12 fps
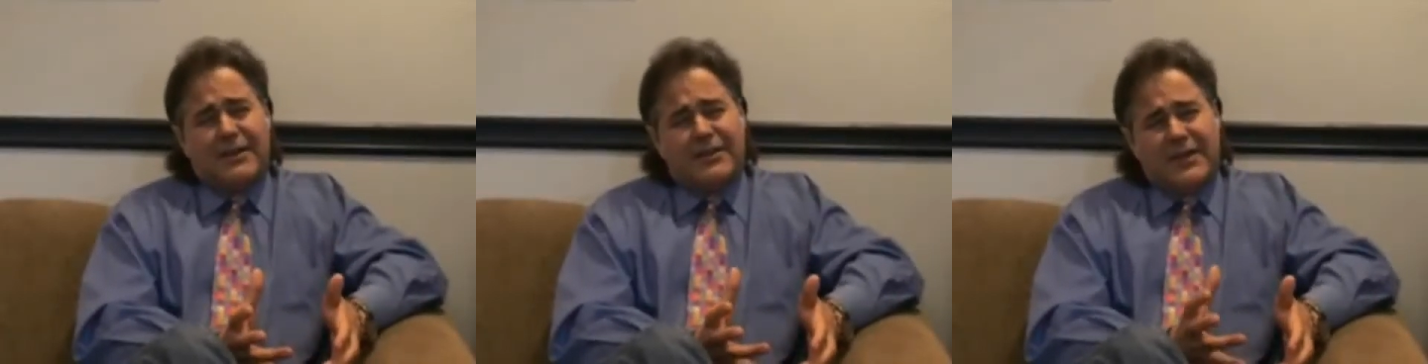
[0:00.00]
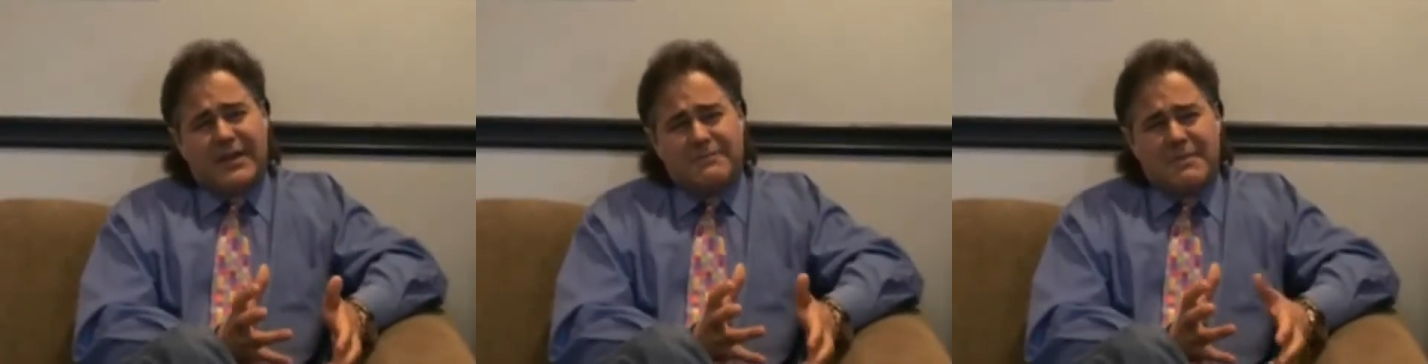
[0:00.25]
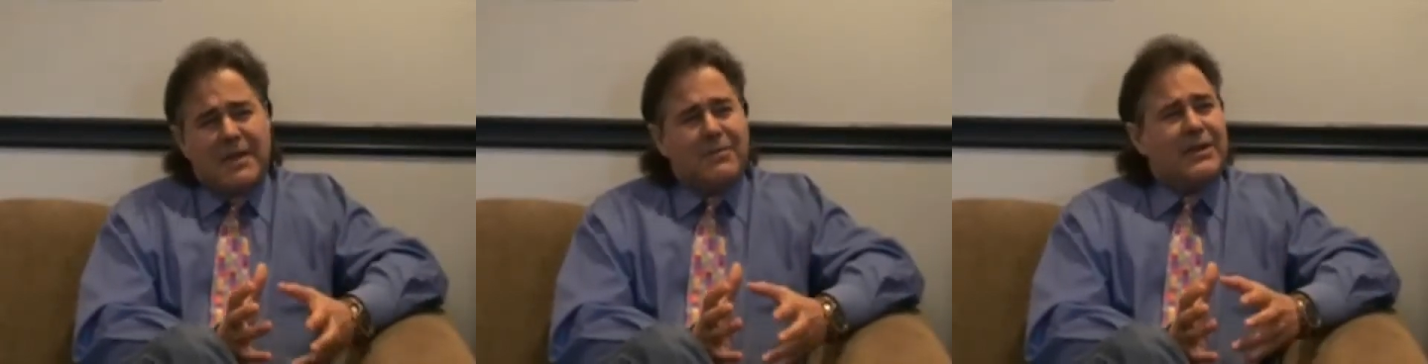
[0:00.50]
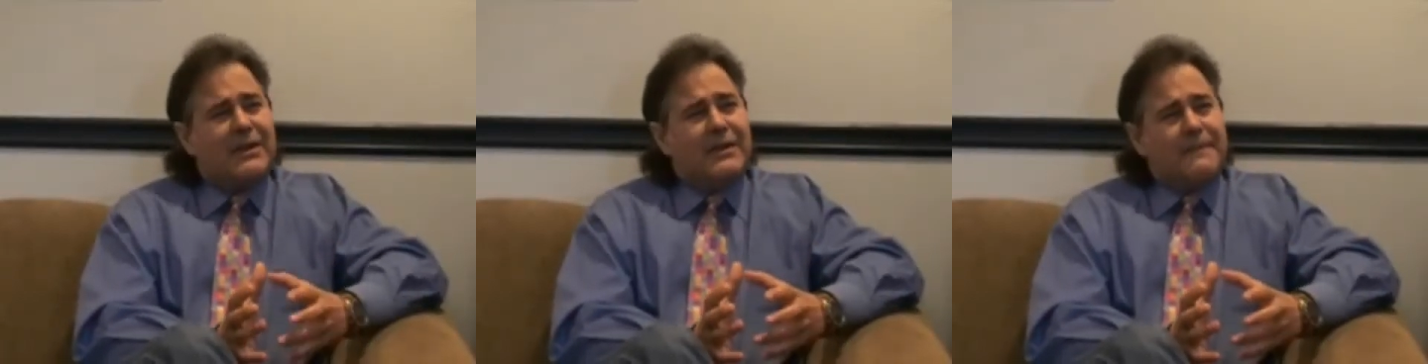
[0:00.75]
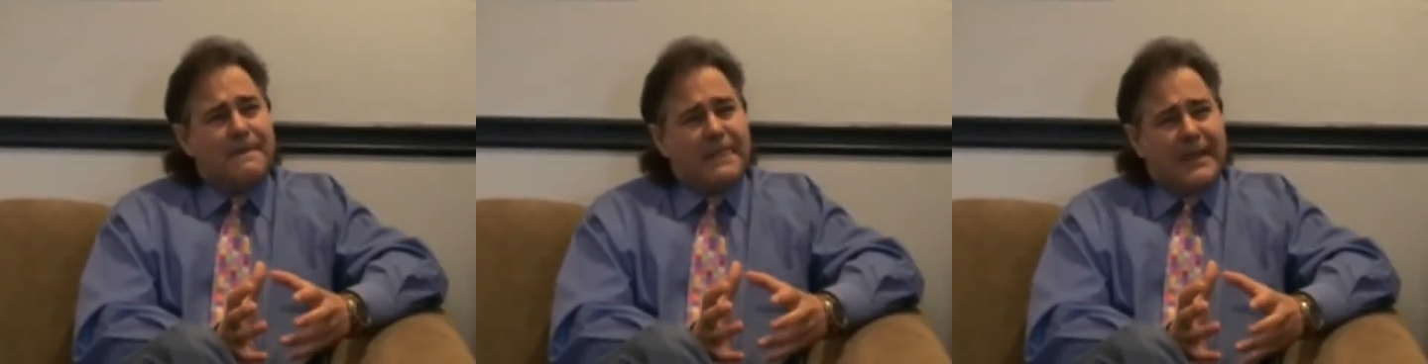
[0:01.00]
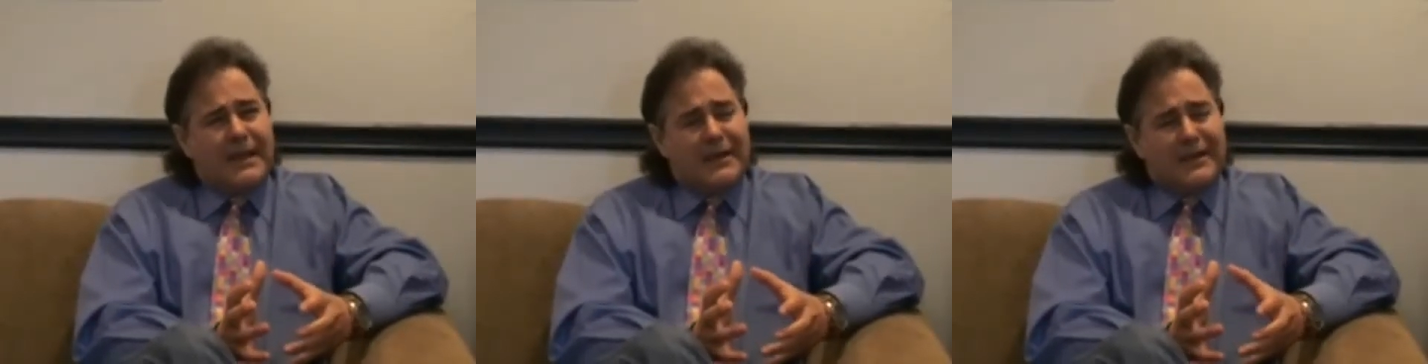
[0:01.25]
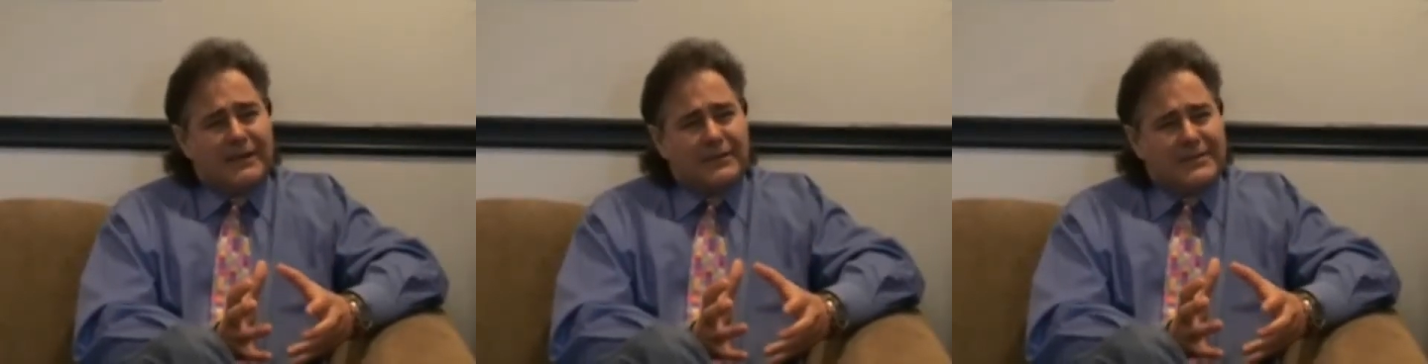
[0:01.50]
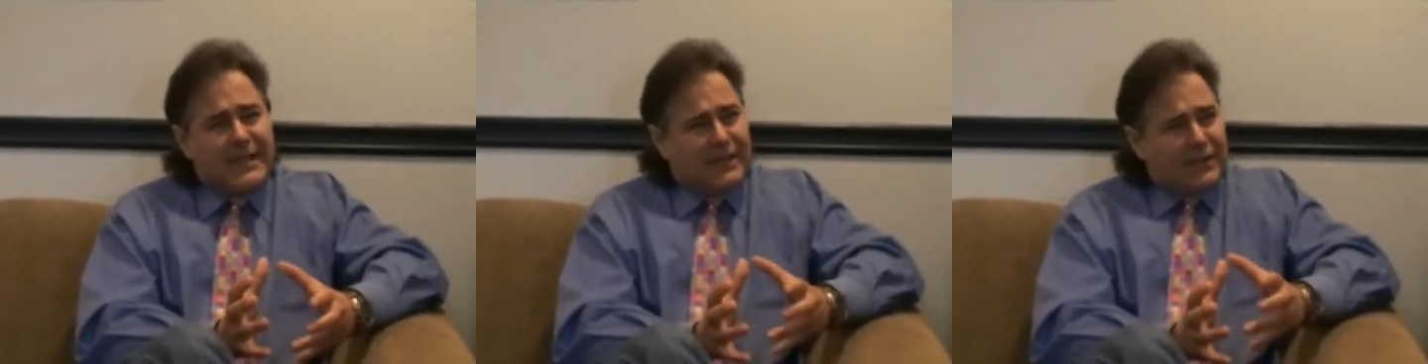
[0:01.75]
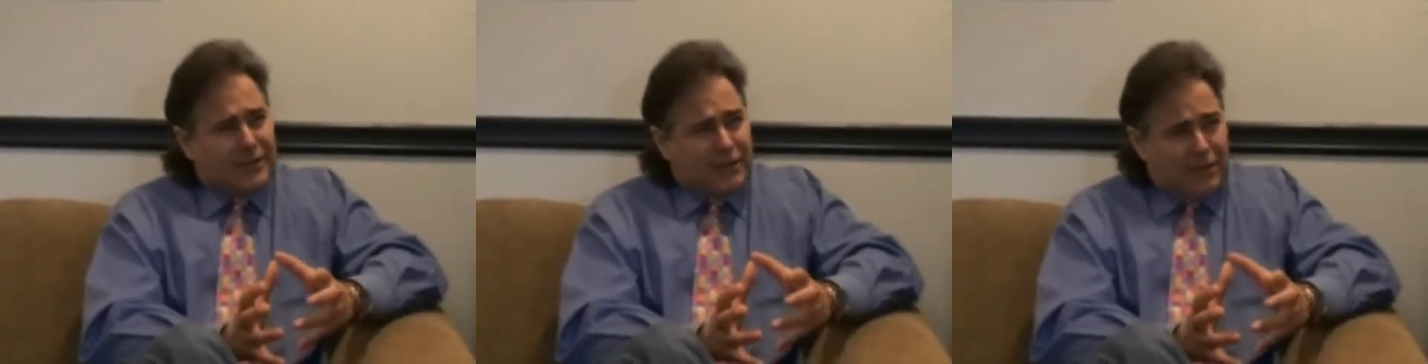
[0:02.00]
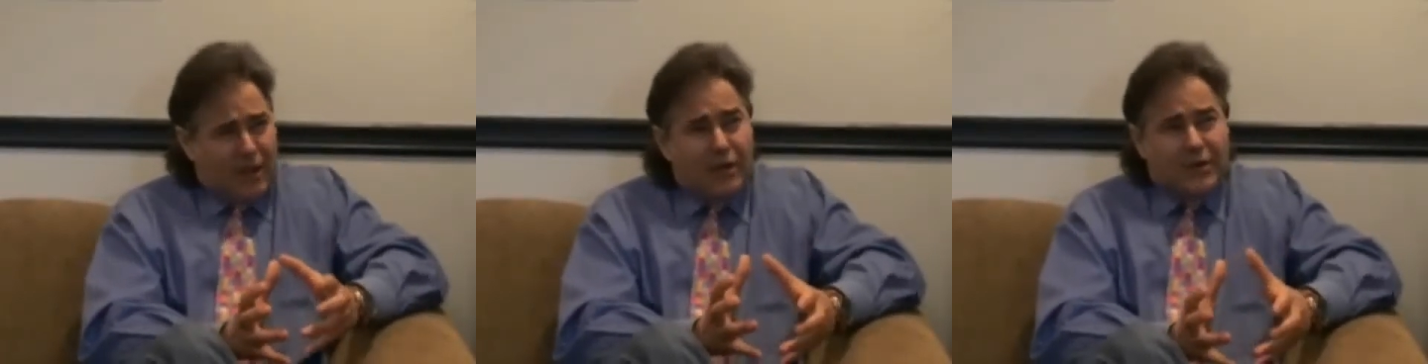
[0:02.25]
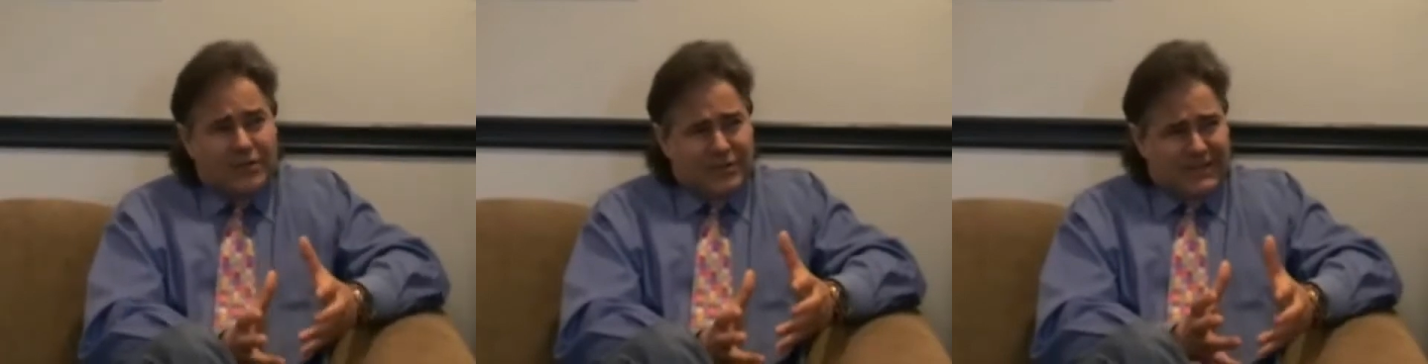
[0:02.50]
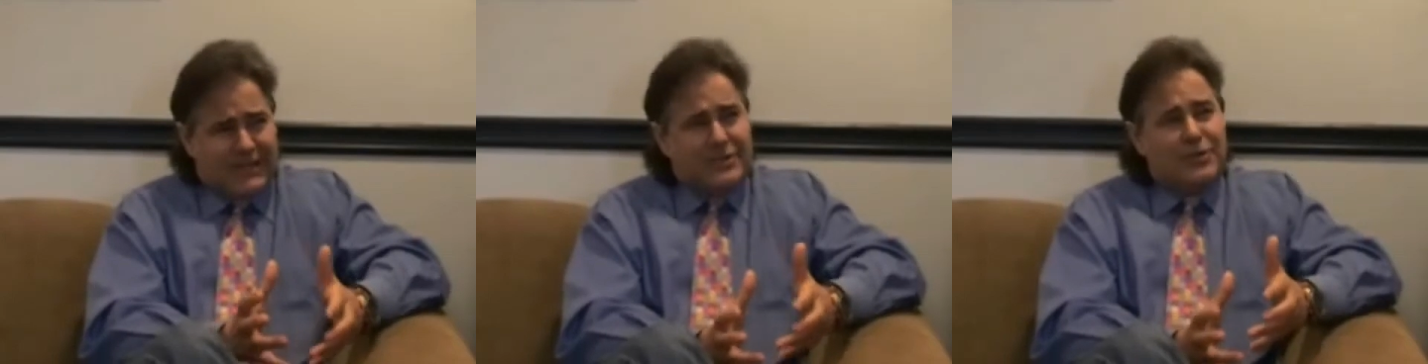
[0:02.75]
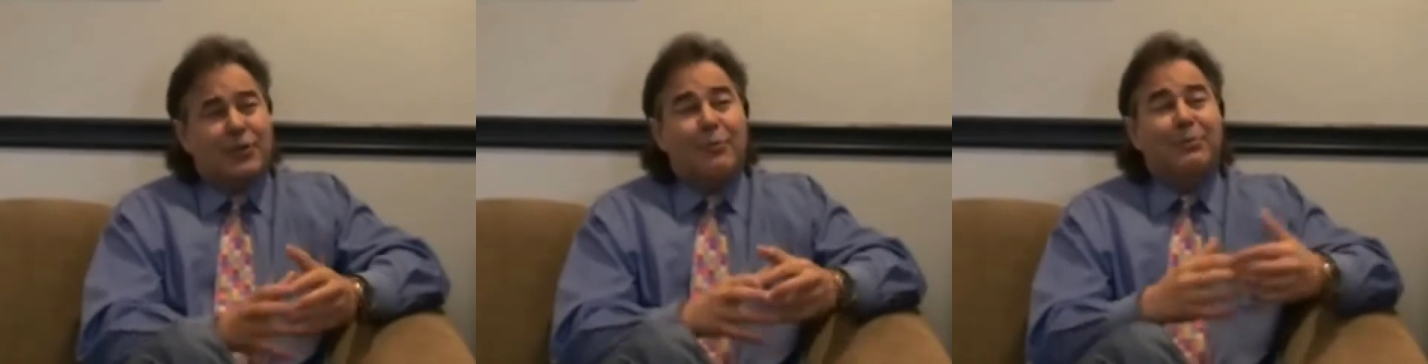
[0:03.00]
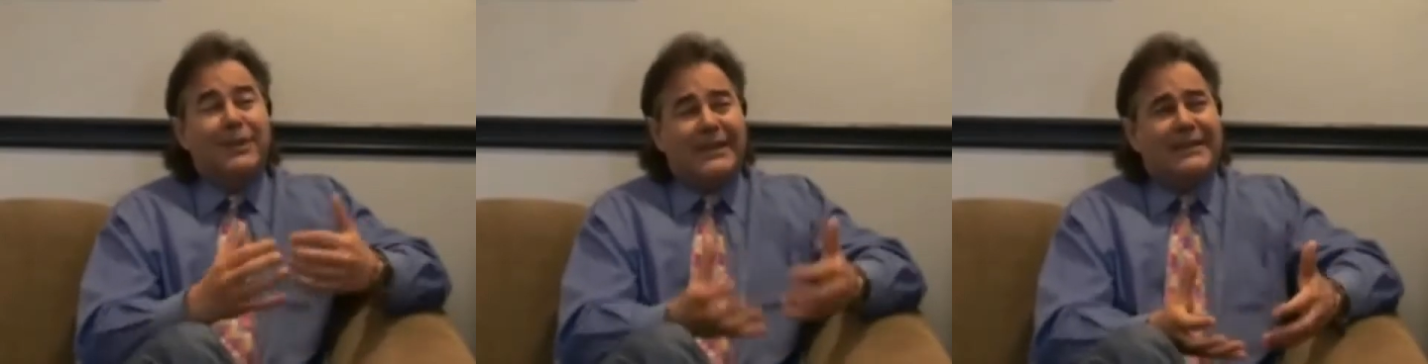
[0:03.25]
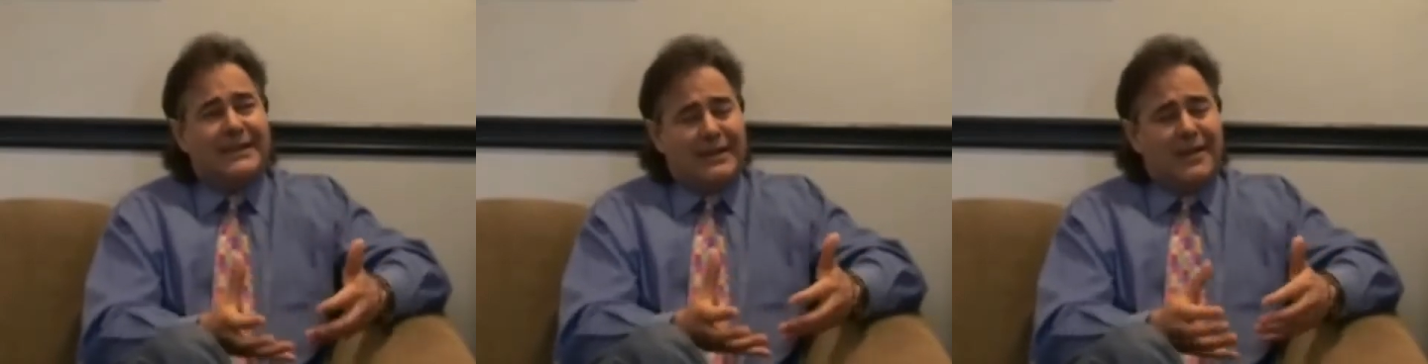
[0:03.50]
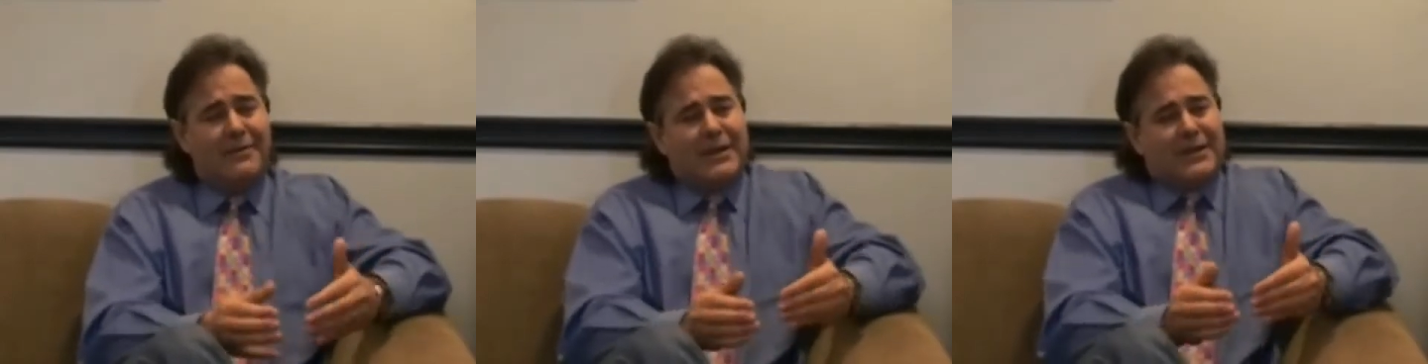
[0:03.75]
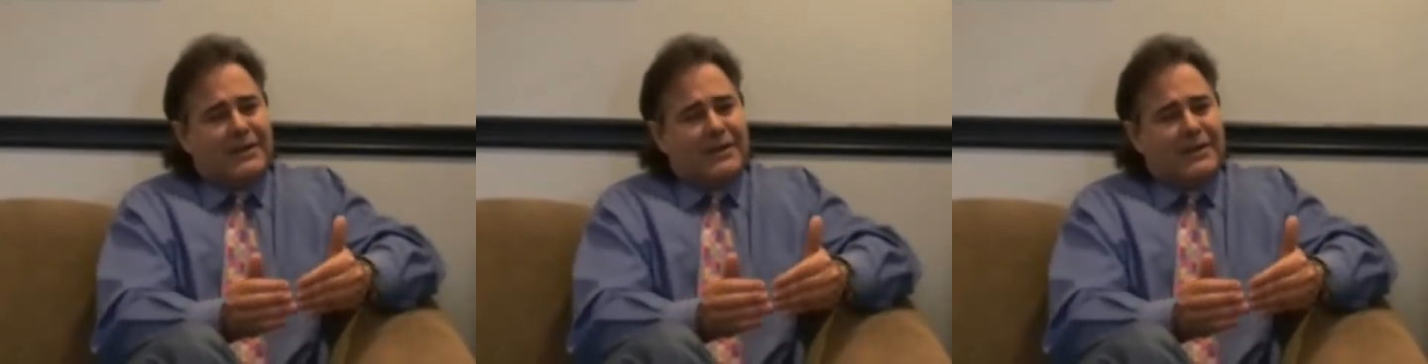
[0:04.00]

then maybe it'll take a little longer to get you completely numb,